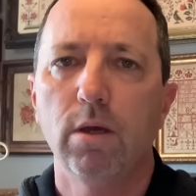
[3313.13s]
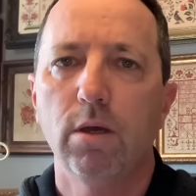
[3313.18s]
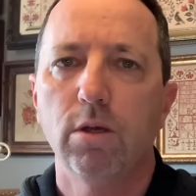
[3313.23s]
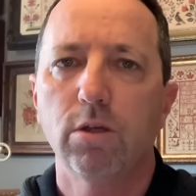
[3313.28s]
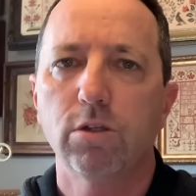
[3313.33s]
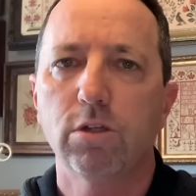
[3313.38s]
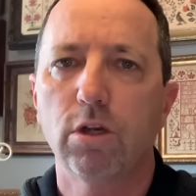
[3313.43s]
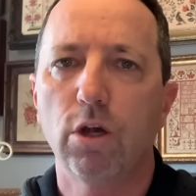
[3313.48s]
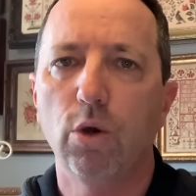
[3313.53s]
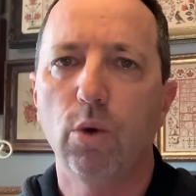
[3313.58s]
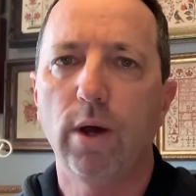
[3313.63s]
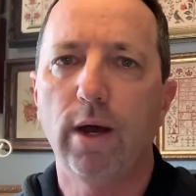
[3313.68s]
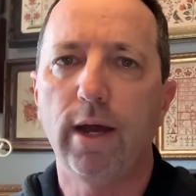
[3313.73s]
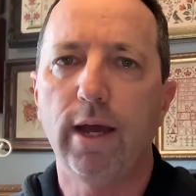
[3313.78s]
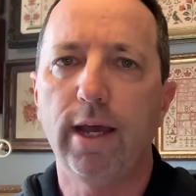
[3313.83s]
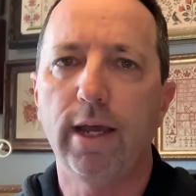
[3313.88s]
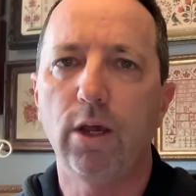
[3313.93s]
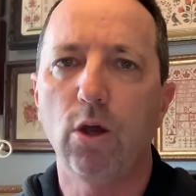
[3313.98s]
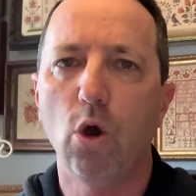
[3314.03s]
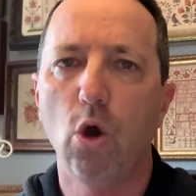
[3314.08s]
So
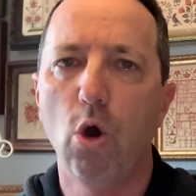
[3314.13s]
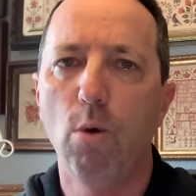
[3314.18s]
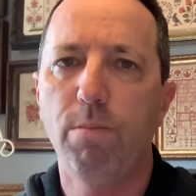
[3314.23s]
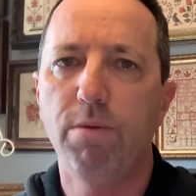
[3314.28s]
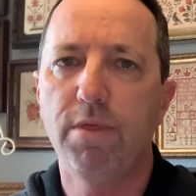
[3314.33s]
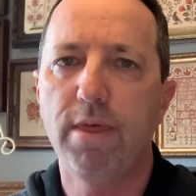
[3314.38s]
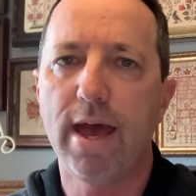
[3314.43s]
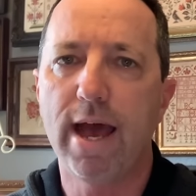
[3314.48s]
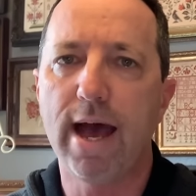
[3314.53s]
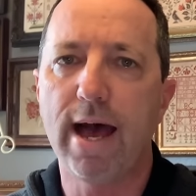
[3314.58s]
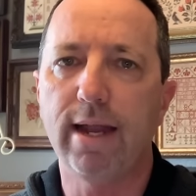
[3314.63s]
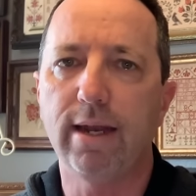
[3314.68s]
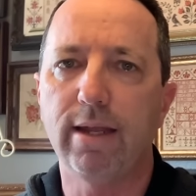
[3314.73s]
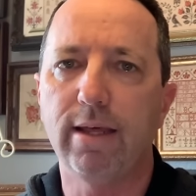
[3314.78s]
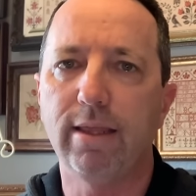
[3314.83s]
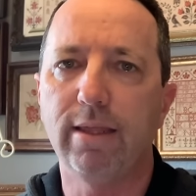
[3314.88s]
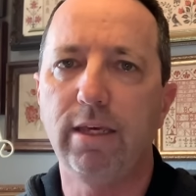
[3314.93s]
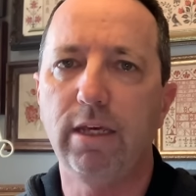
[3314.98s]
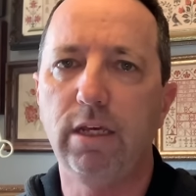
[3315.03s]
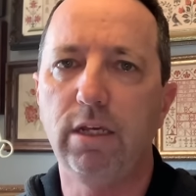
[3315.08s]
I hope that
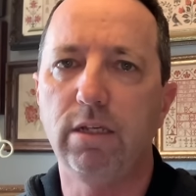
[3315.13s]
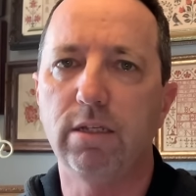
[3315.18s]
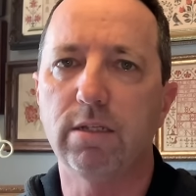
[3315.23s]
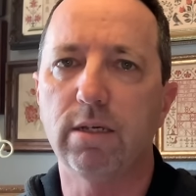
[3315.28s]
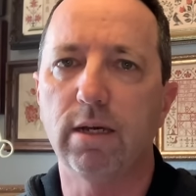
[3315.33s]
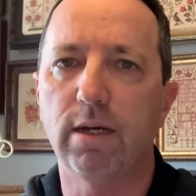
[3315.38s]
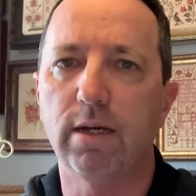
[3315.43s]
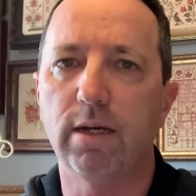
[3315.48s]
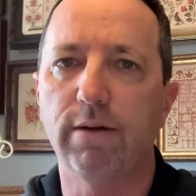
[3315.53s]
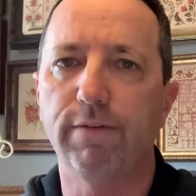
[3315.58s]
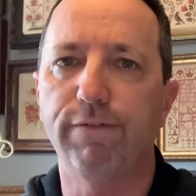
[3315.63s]
these uh,